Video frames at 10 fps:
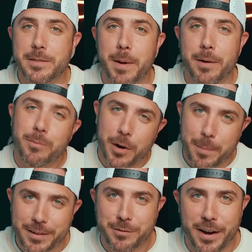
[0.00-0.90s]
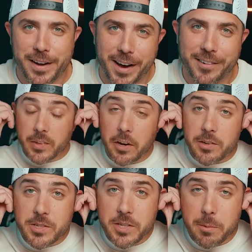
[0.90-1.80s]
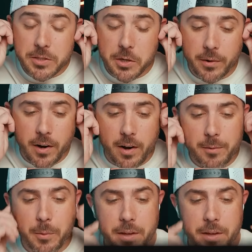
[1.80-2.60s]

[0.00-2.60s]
but we're about to find out. Curious to see what's going on